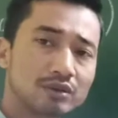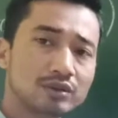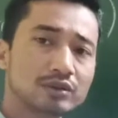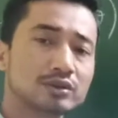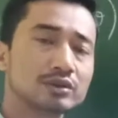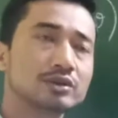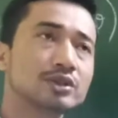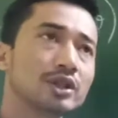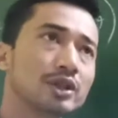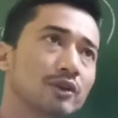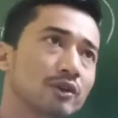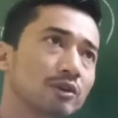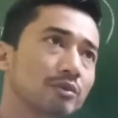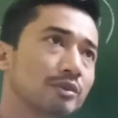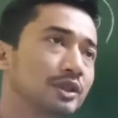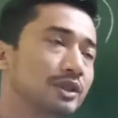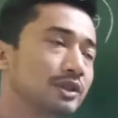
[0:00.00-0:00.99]
know,
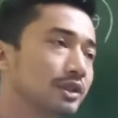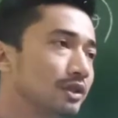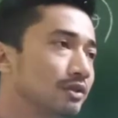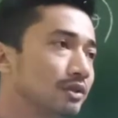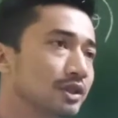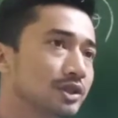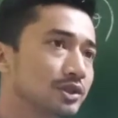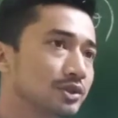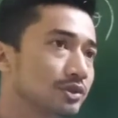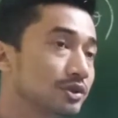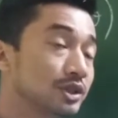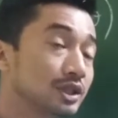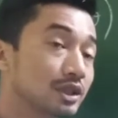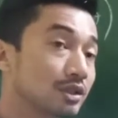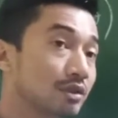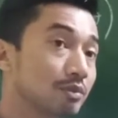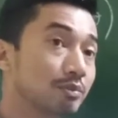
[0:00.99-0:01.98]
trigonometric ratios
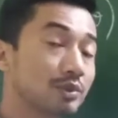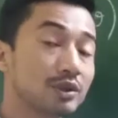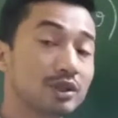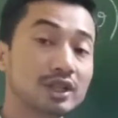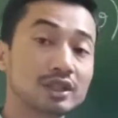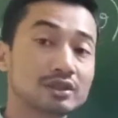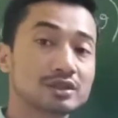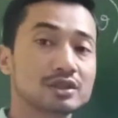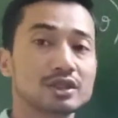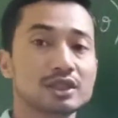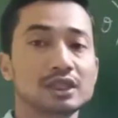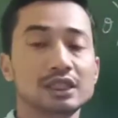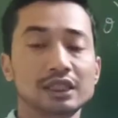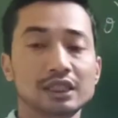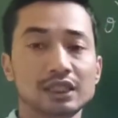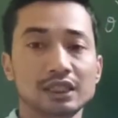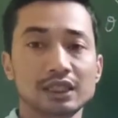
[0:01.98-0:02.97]
are not product
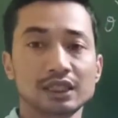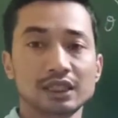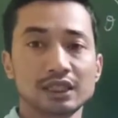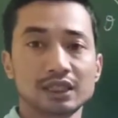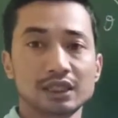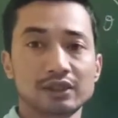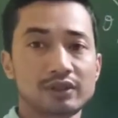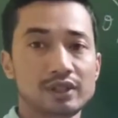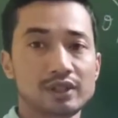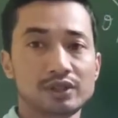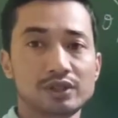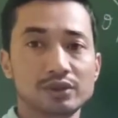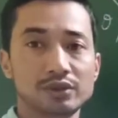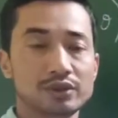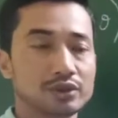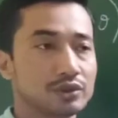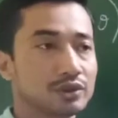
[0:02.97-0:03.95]

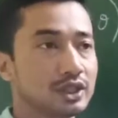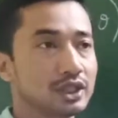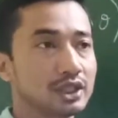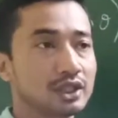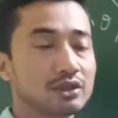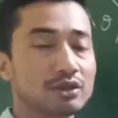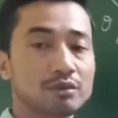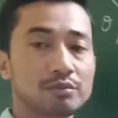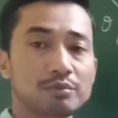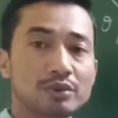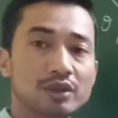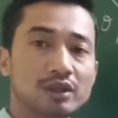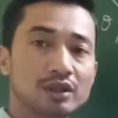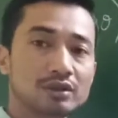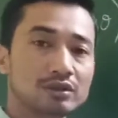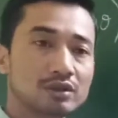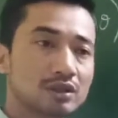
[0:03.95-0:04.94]
ratios, okay, they are not
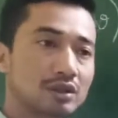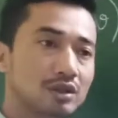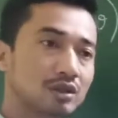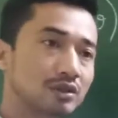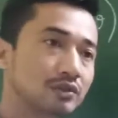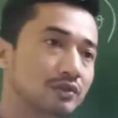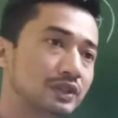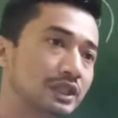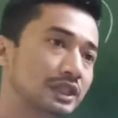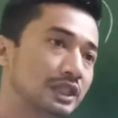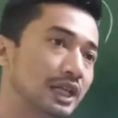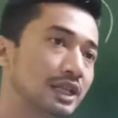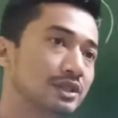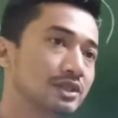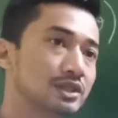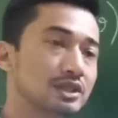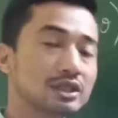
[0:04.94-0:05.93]
product of the
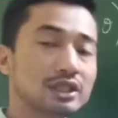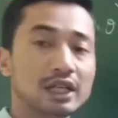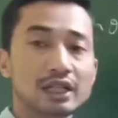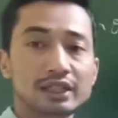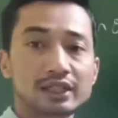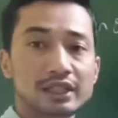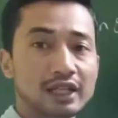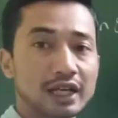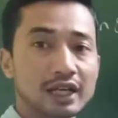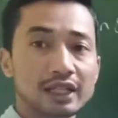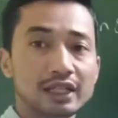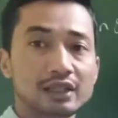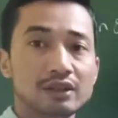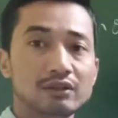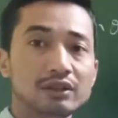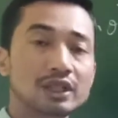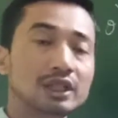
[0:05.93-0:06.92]
tangent and the
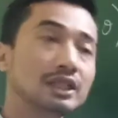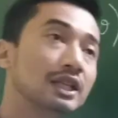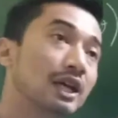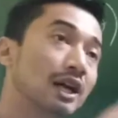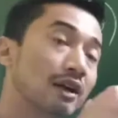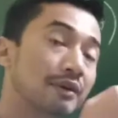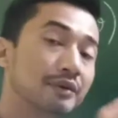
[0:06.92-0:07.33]
angle, okay, they are